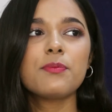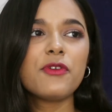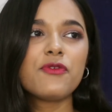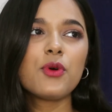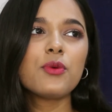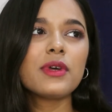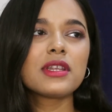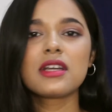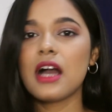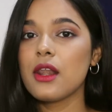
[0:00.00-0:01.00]
before
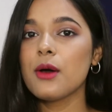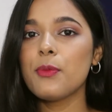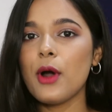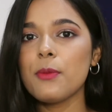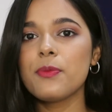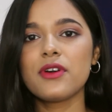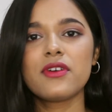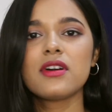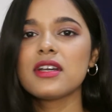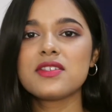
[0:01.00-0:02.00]
with Colourpop.
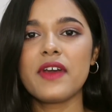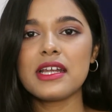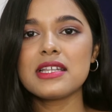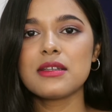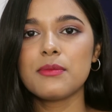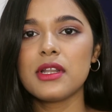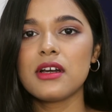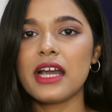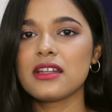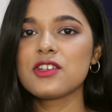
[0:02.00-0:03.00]
It's very similar.
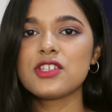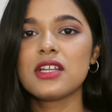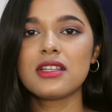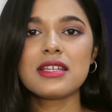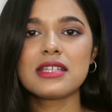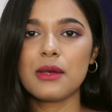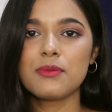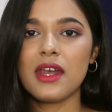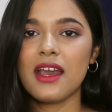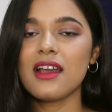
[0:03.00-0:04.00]
I think she did the same
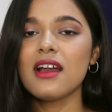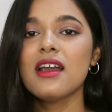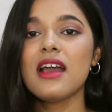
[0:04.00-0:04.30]
thing.